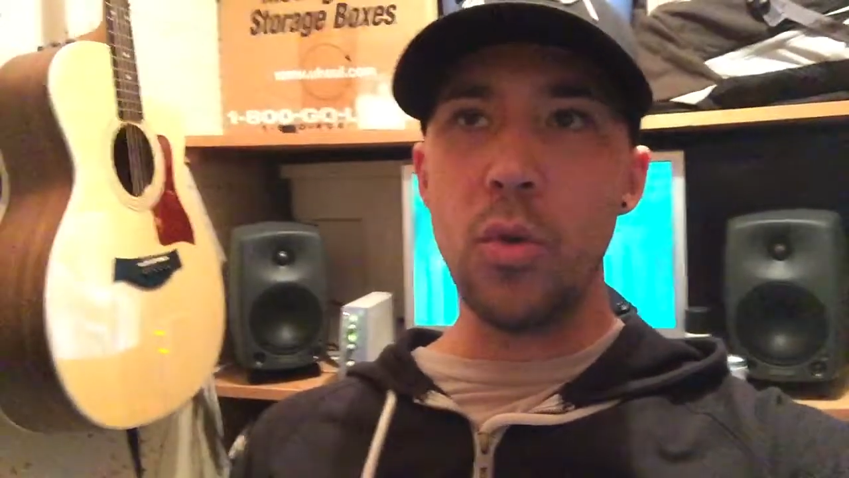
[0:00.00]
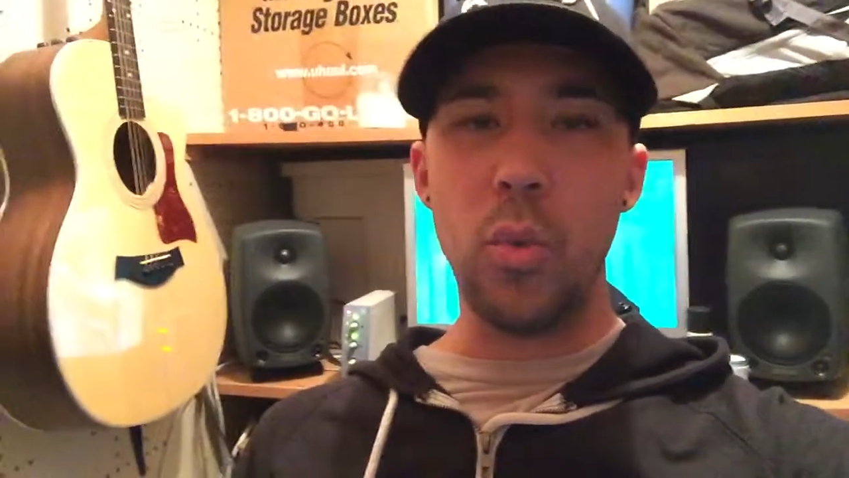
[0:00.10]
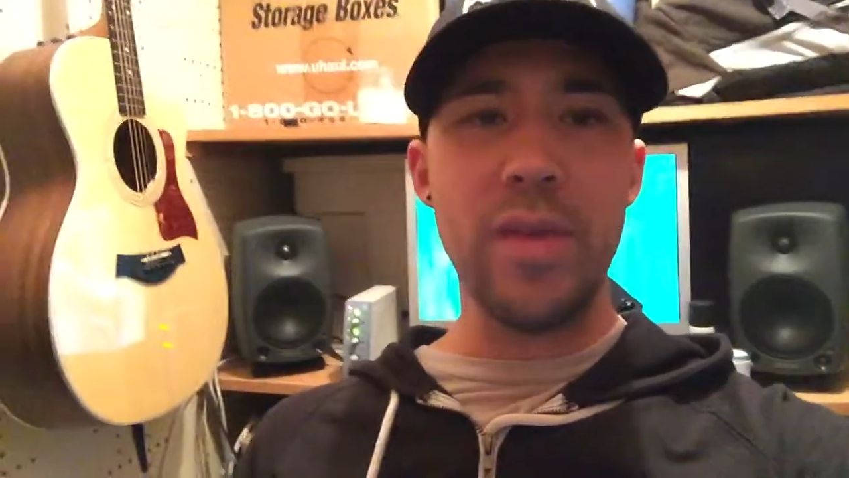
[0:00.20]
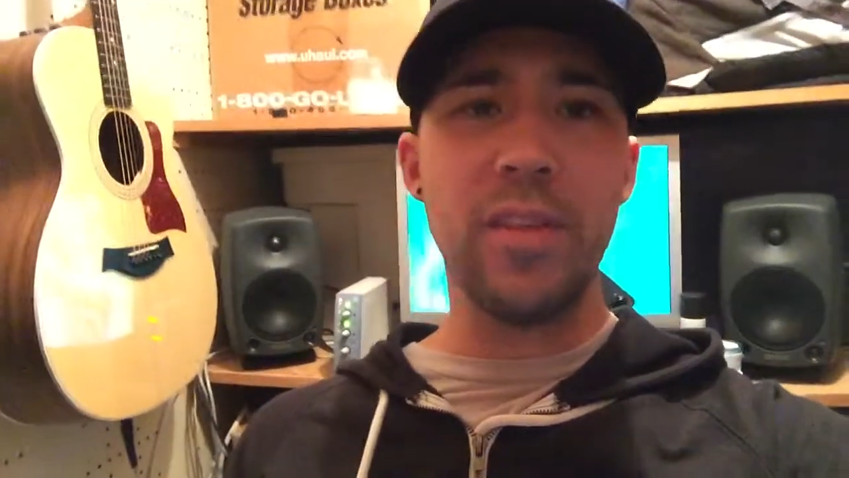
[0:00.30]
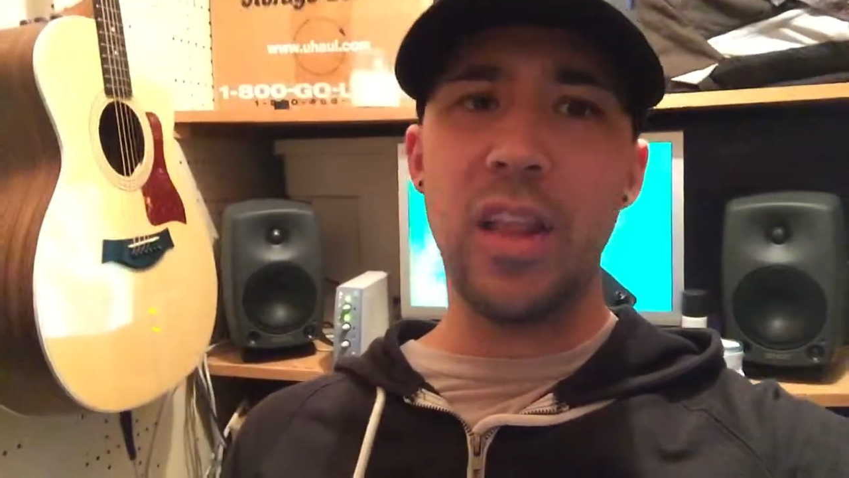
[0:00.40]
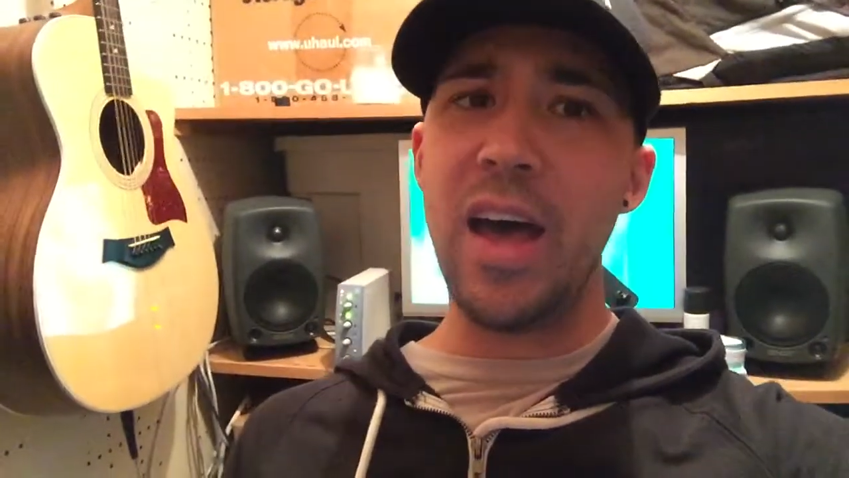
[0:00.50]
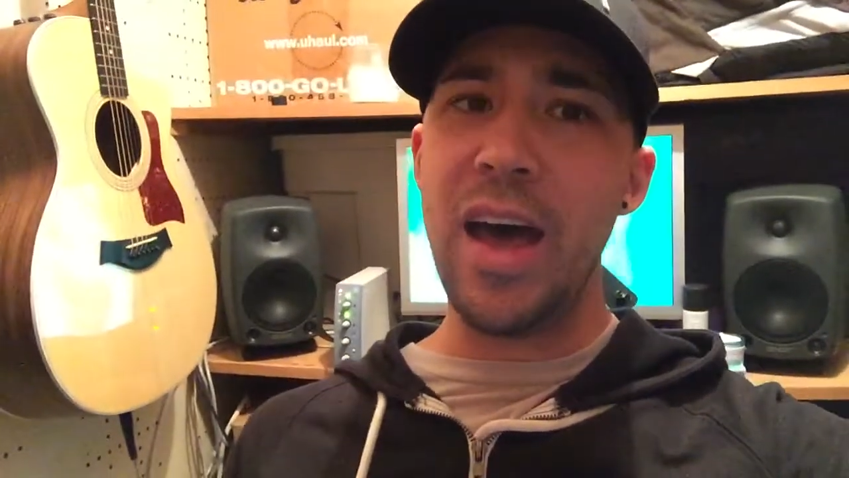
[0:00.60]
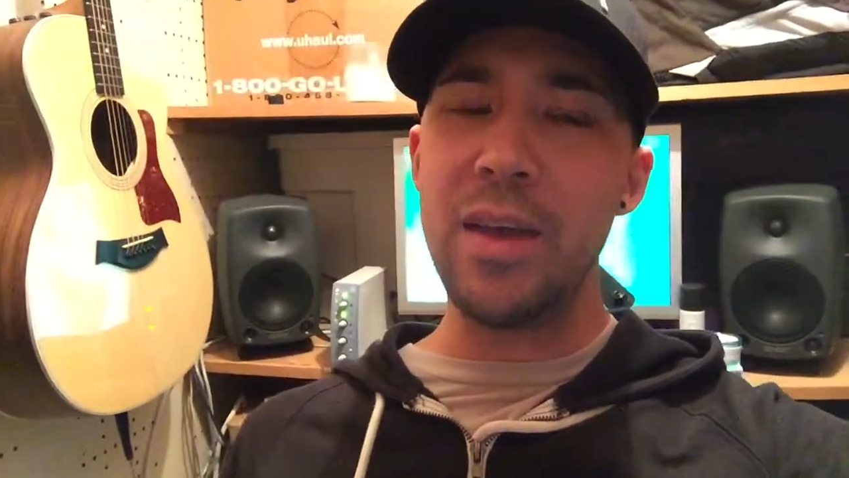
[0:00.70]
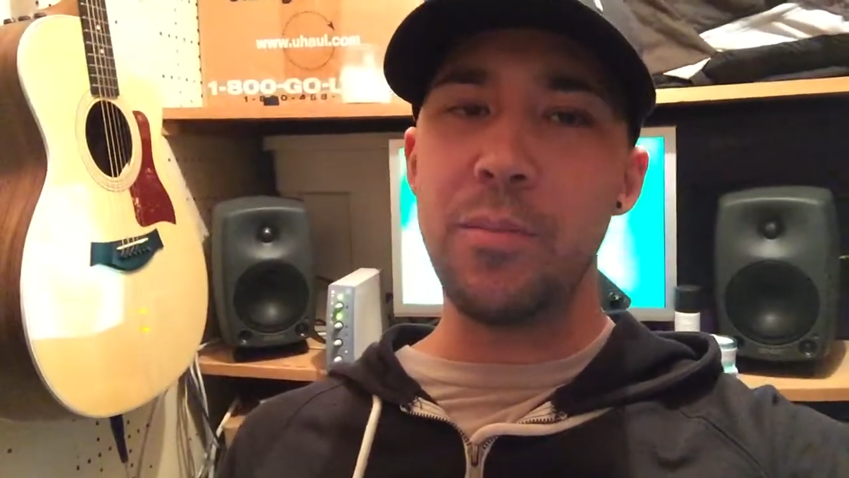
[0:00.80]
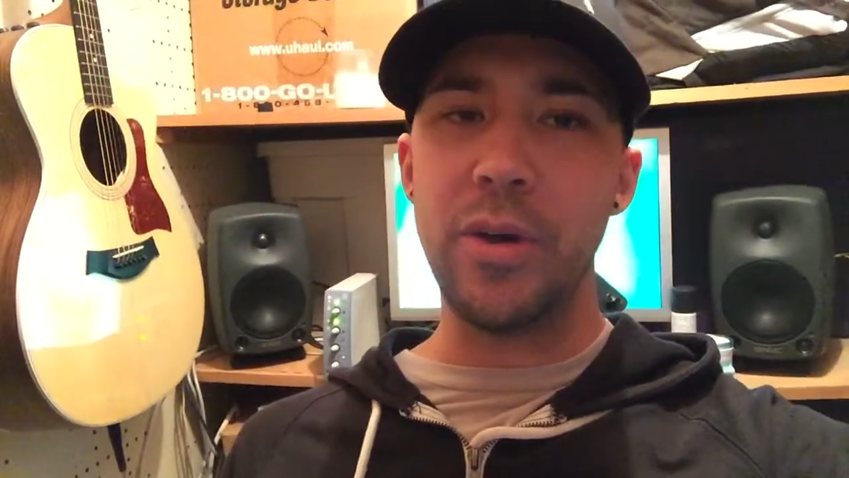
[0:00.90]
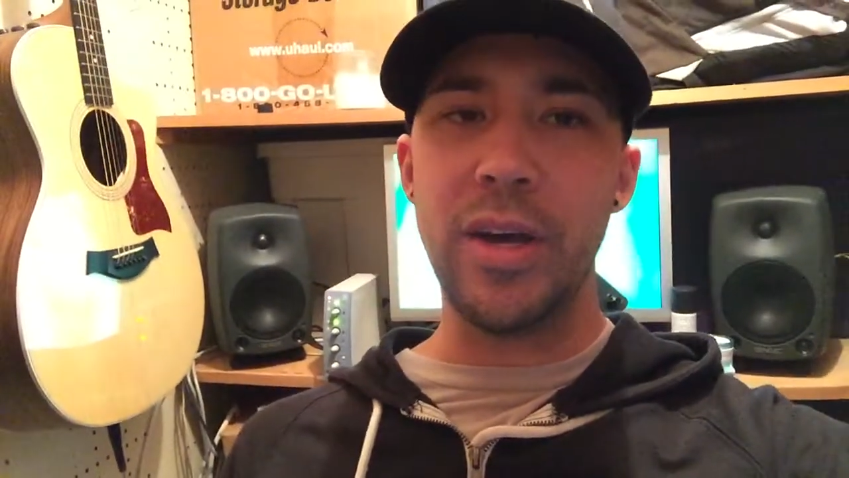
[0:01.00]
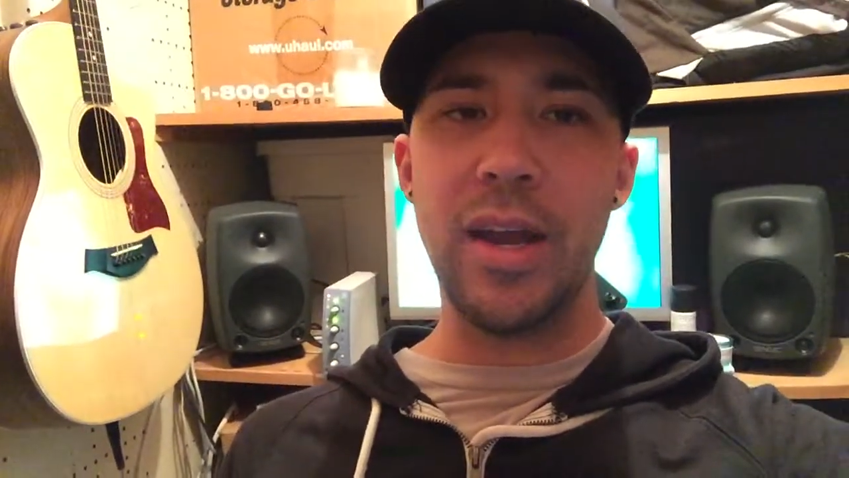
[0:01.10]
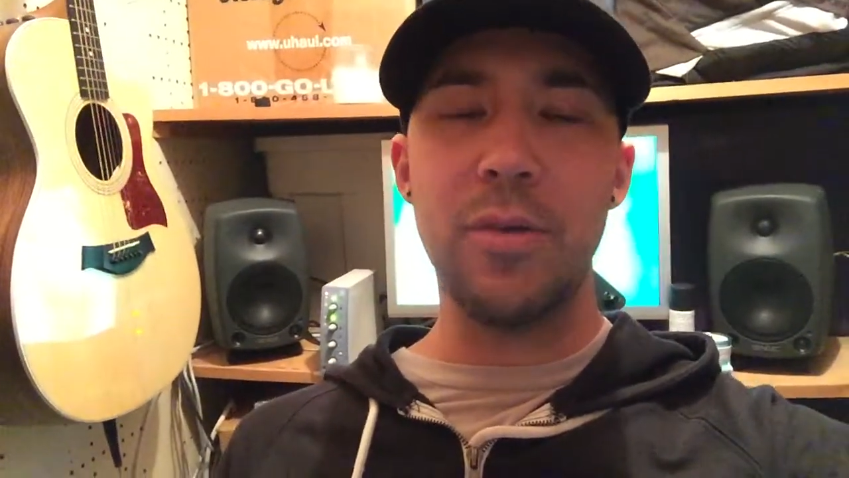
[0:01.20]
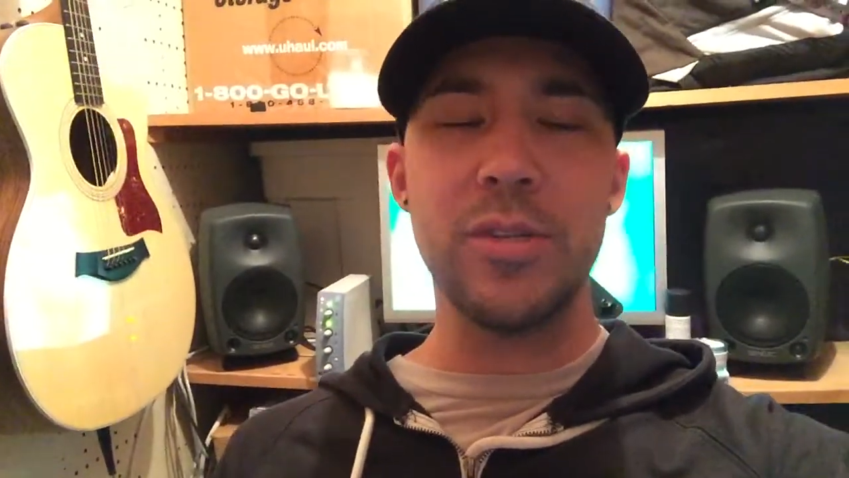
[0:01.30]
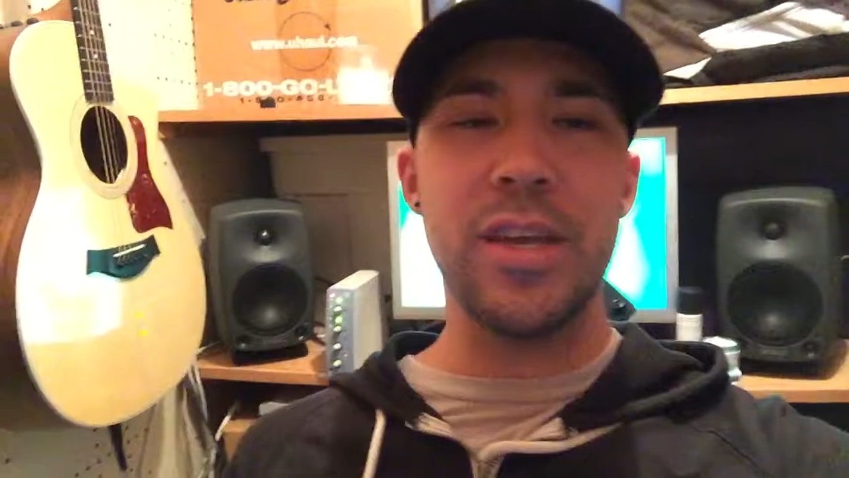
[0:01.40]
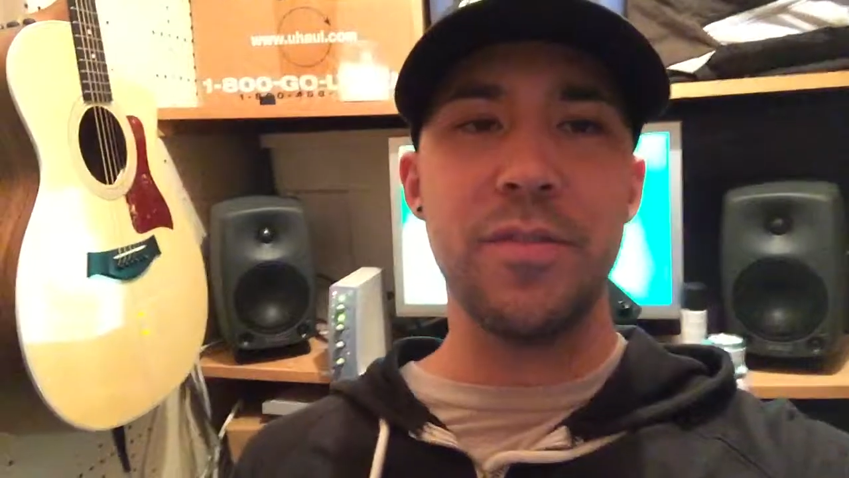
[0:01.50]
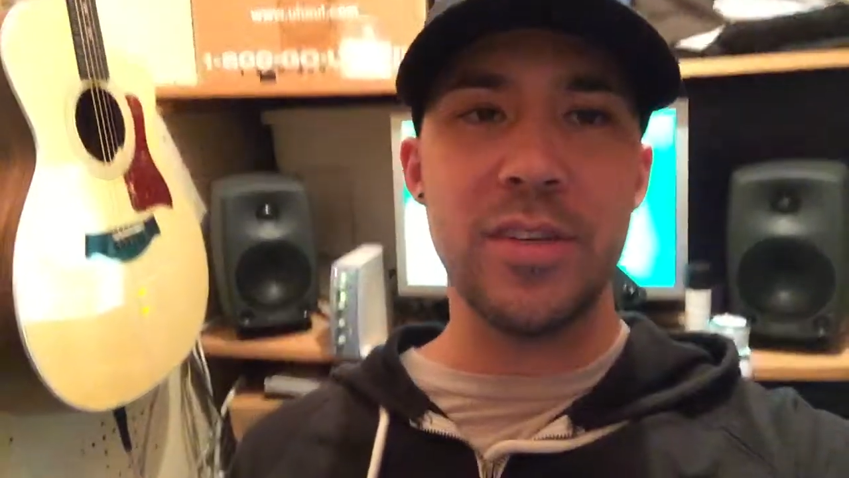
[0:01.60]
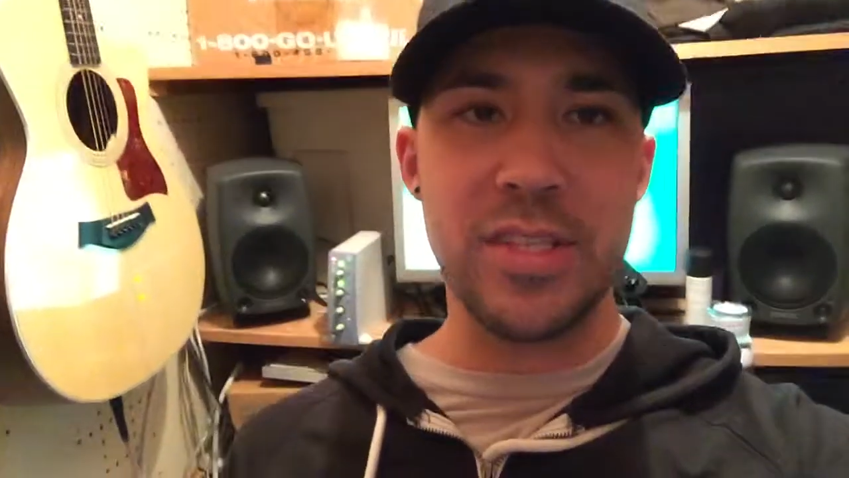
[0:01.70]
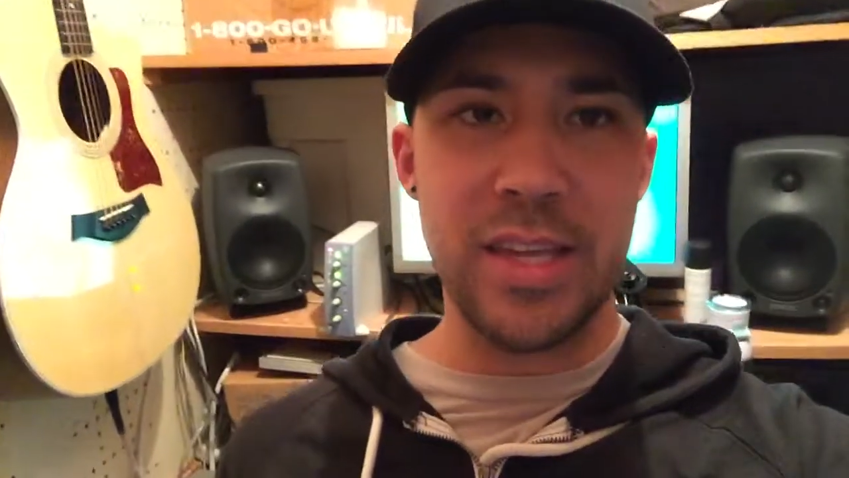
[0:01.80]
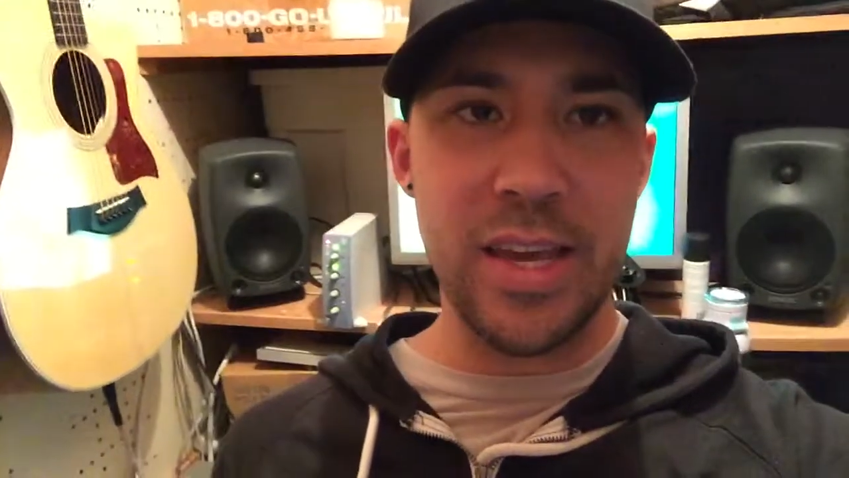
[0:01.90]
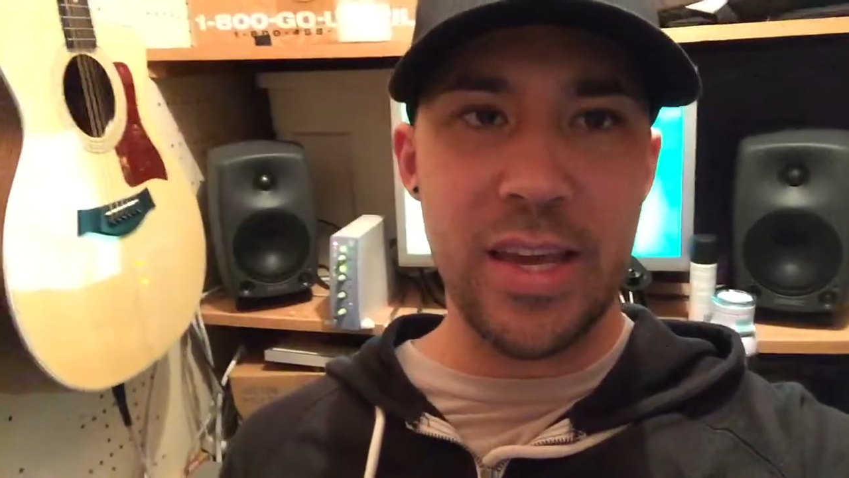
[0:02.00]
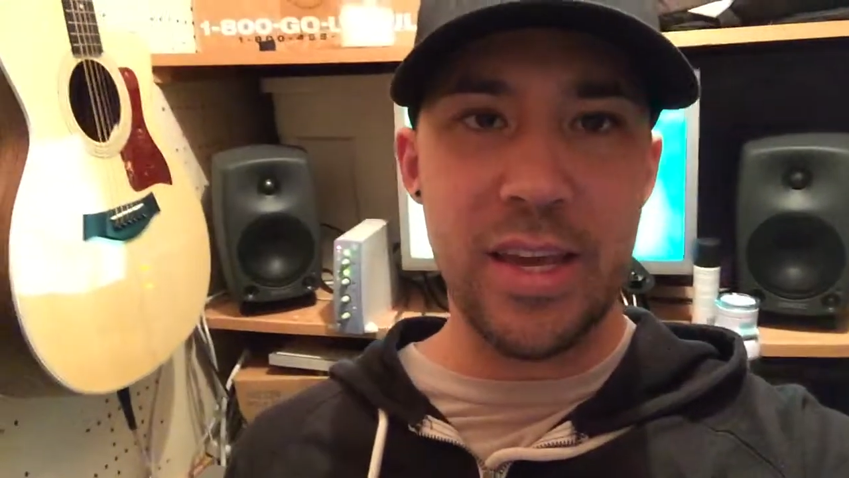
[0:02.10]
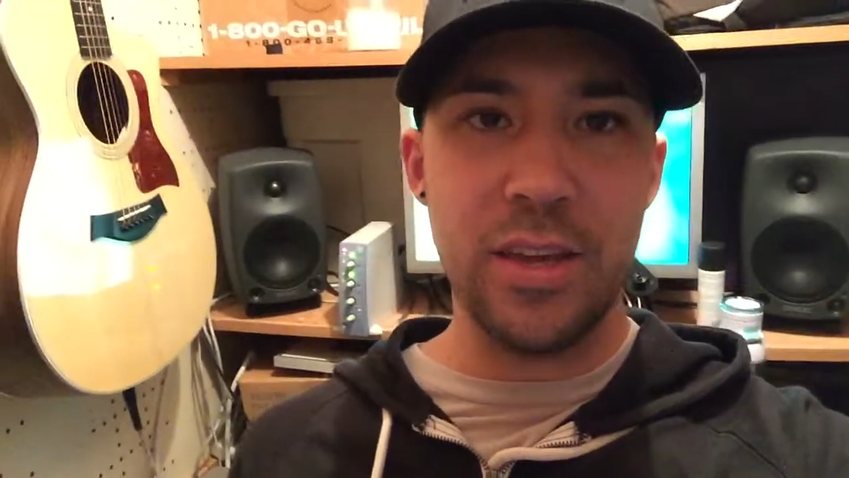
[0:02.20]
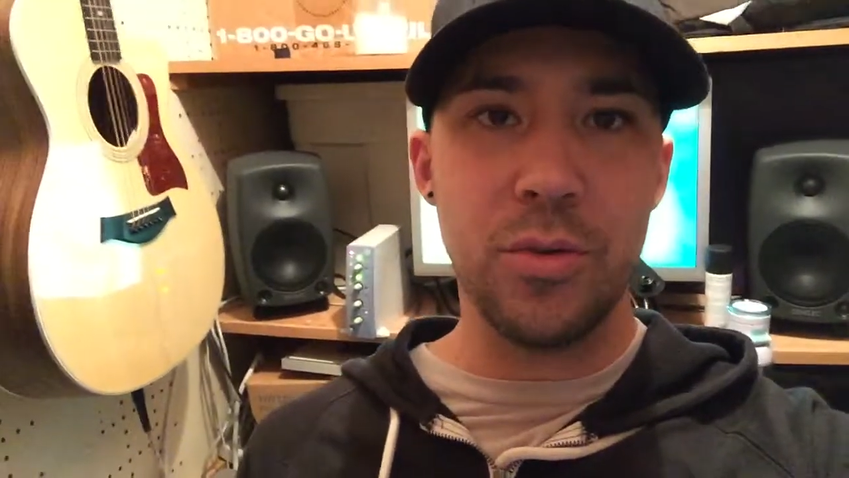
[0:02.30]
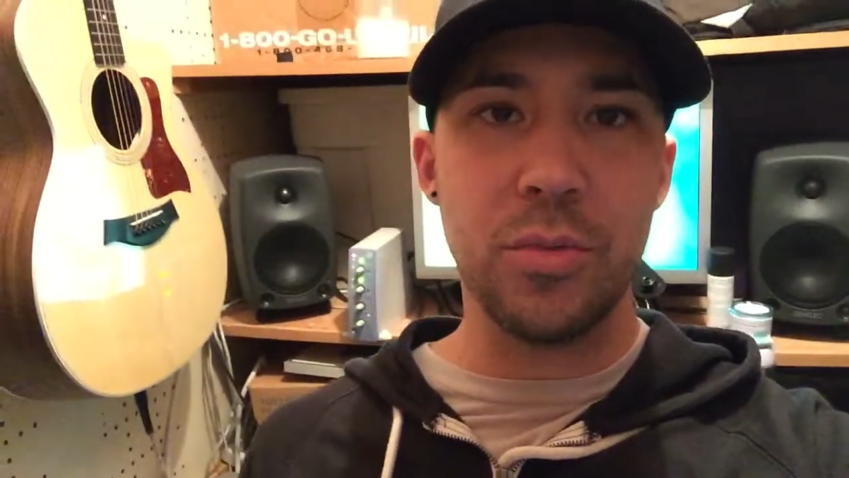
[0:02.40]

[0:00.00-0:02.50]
we have a lot, but I would definitely say